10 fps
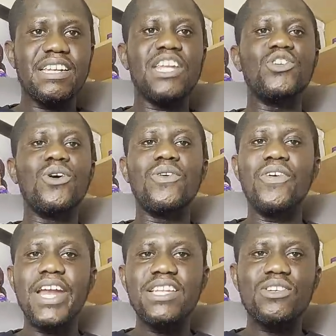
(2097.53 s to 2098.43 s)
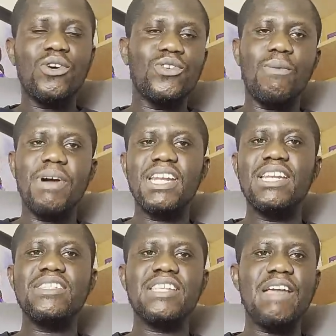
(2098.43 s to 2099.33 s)
then your rate or your
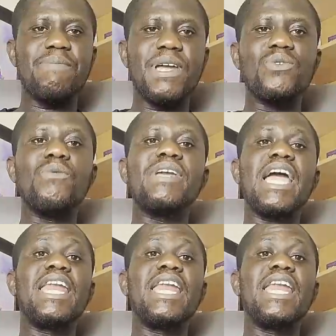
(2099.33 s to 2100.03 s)
monthly stipend will be